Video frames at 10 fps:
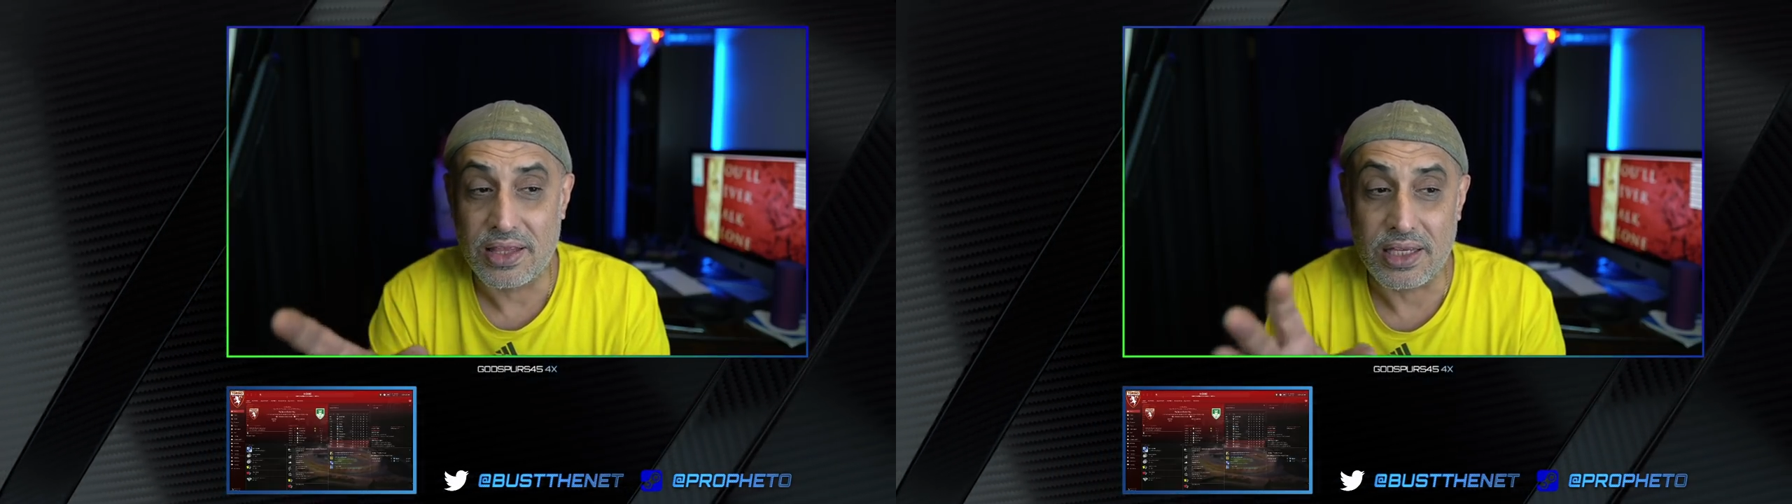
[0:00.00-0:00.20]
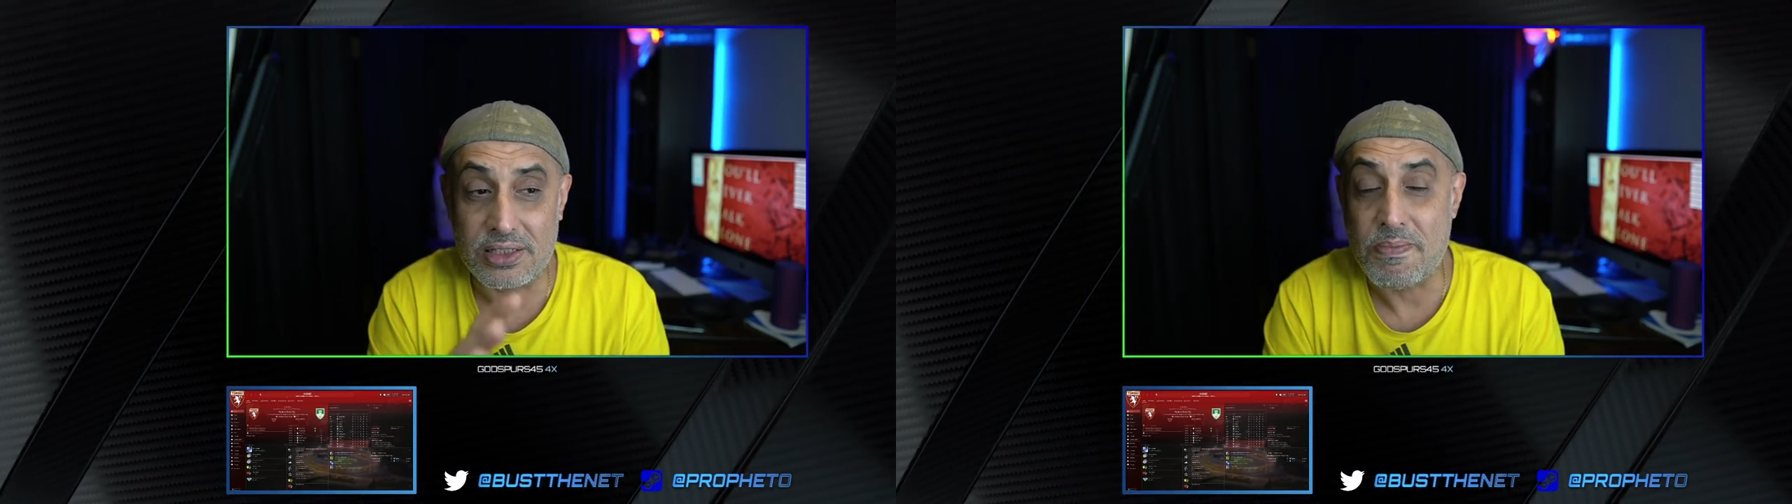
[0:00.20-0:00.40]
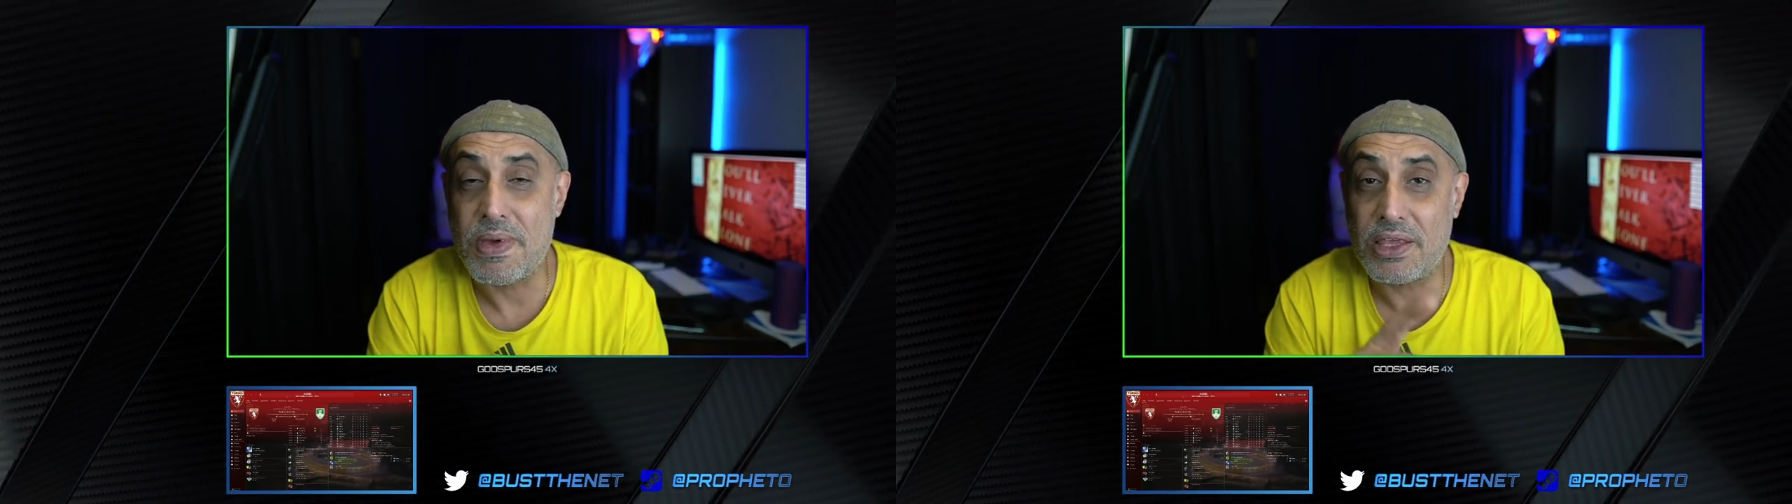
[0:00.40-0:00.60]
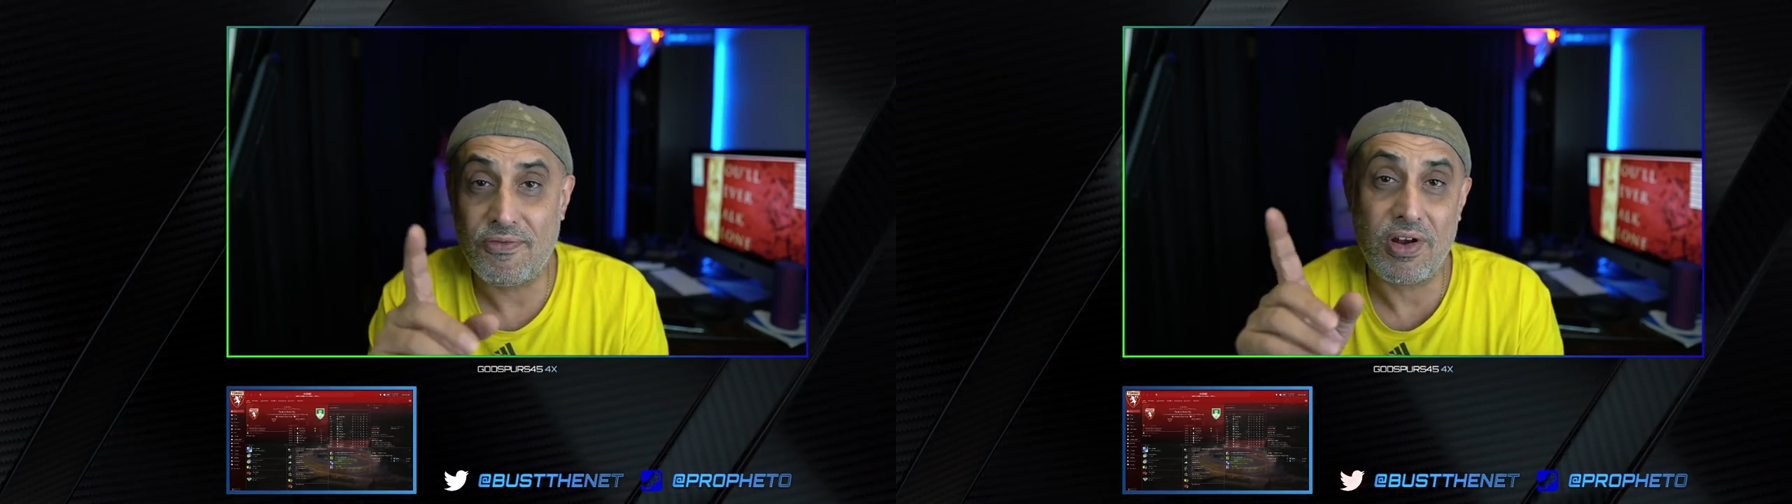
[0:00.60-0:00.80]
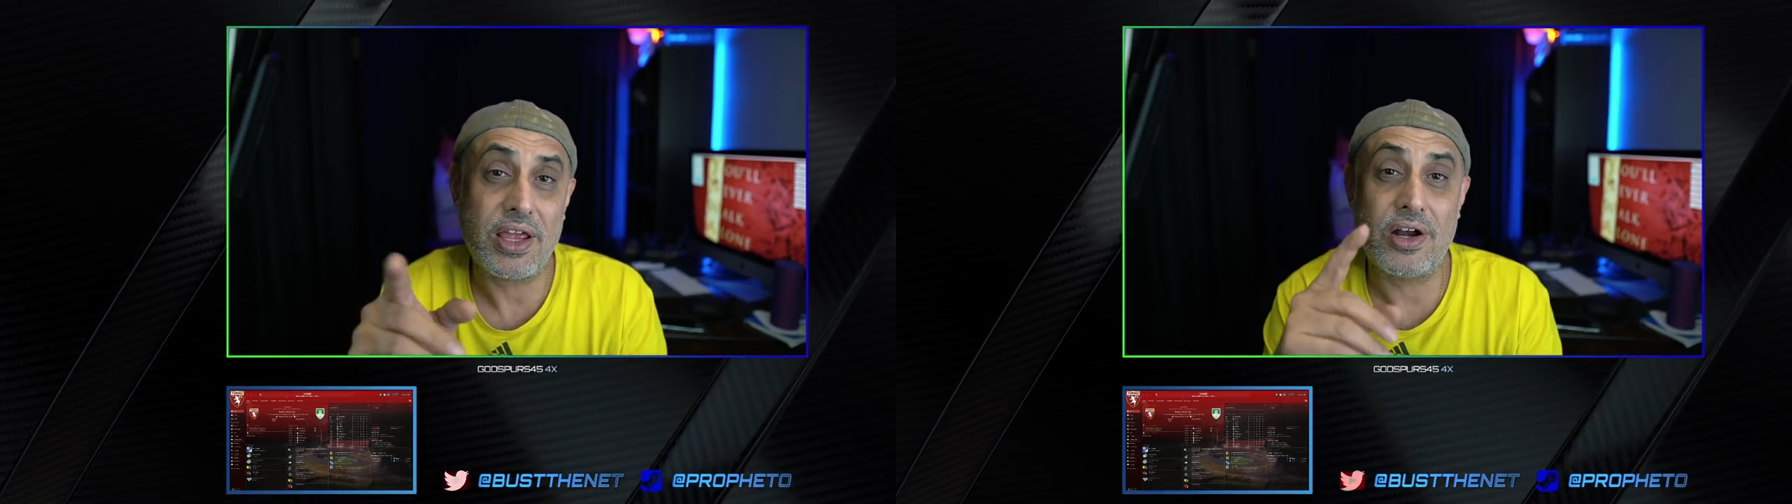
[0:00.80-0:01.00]
there's a myth
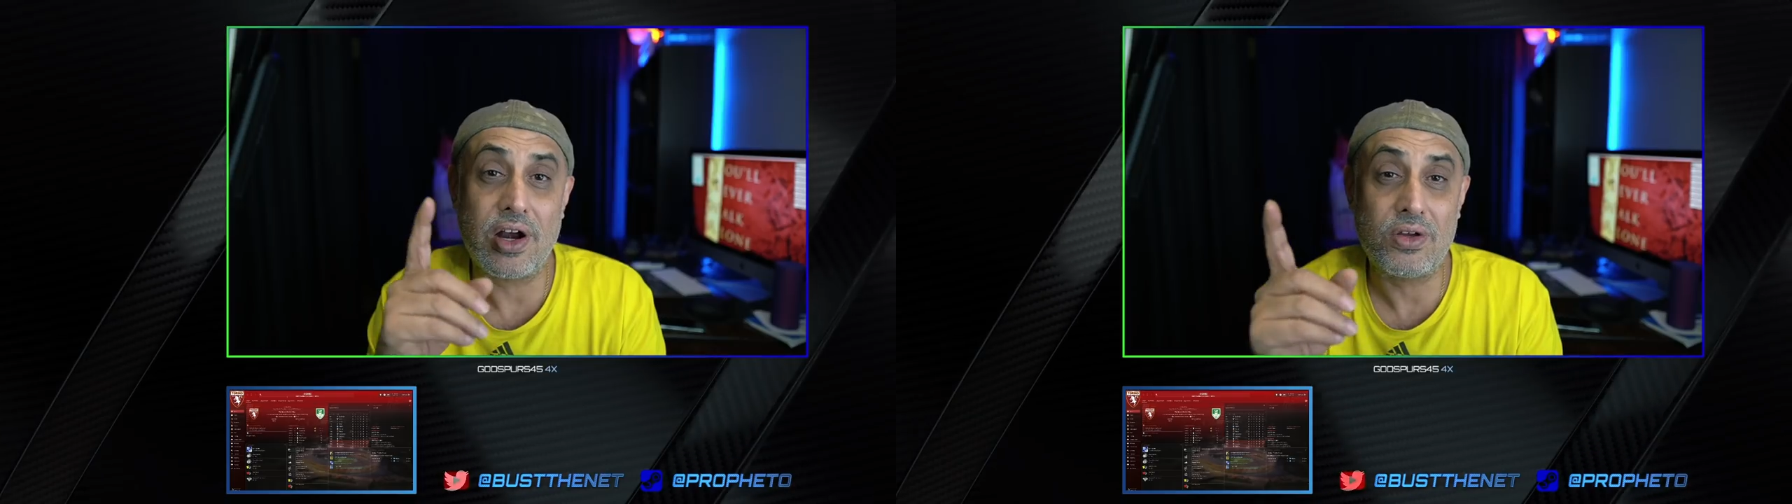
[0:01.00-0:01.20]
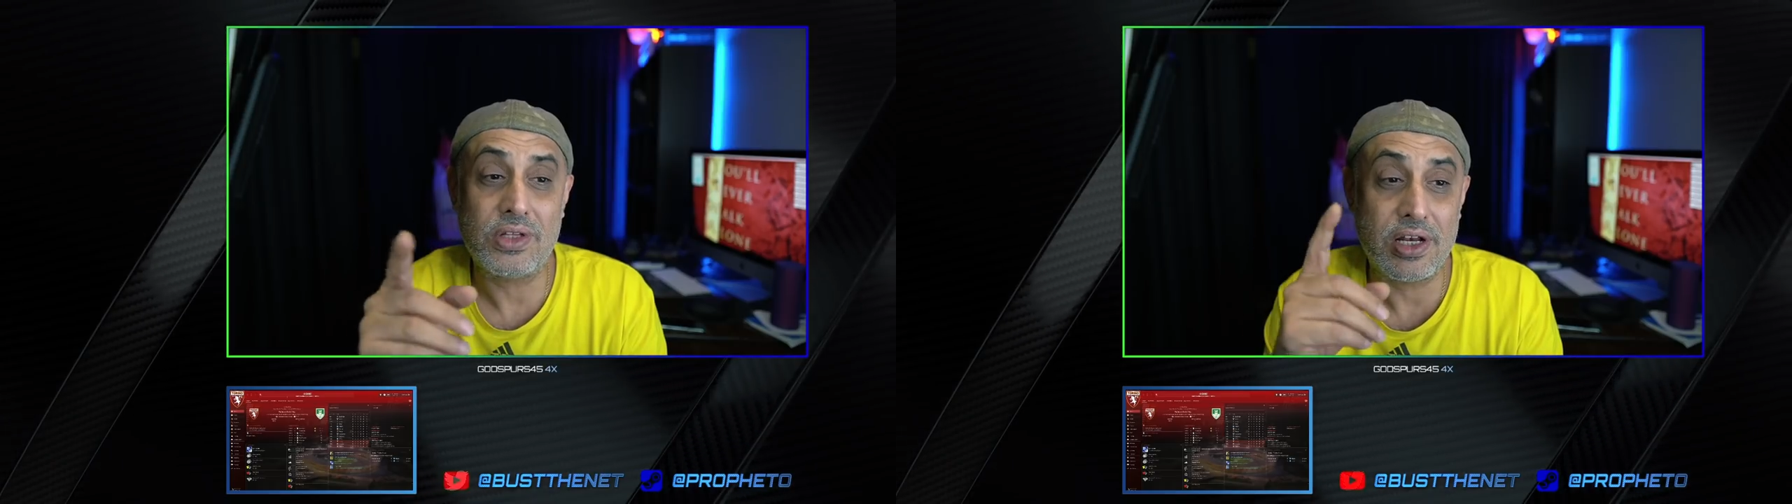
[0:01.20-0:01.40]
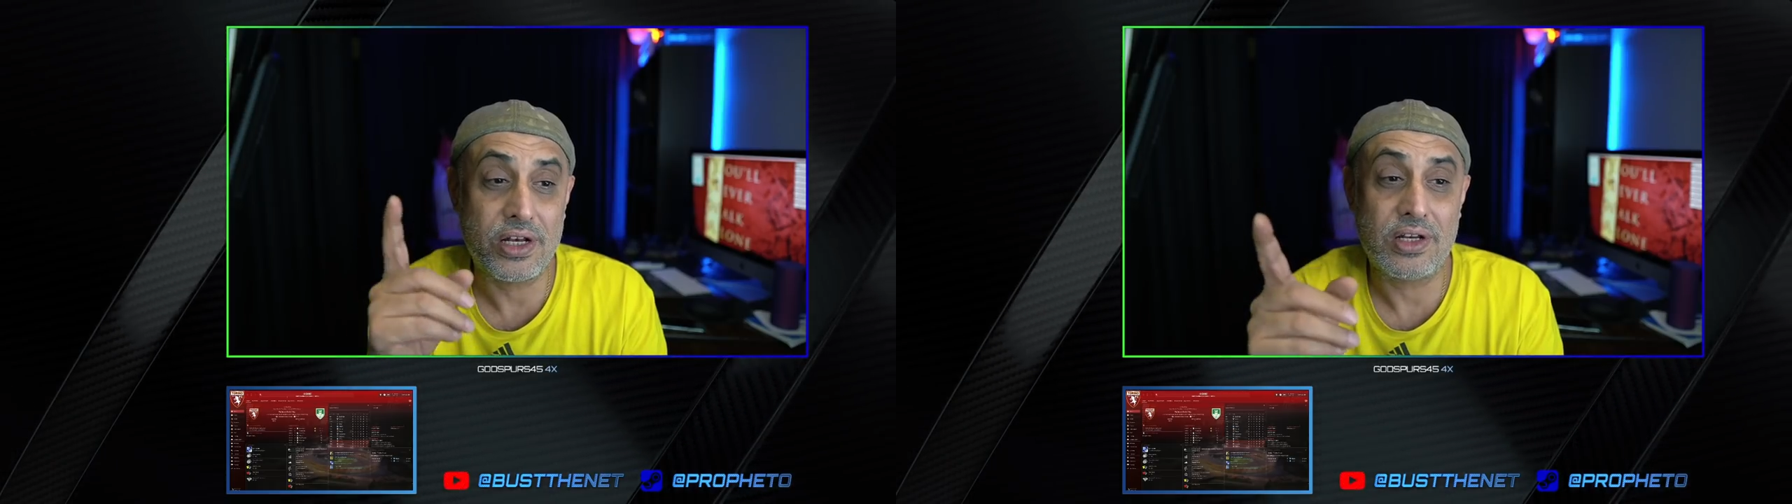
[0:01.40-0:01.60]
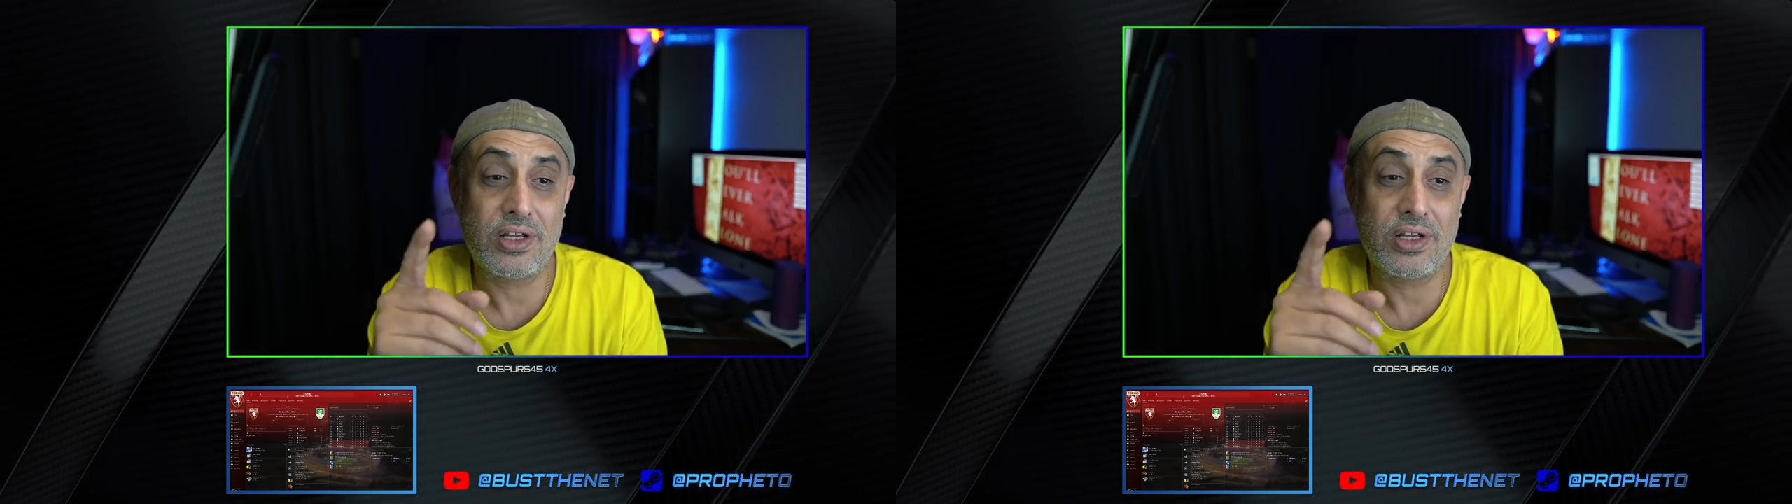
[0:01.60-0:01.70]
flying around that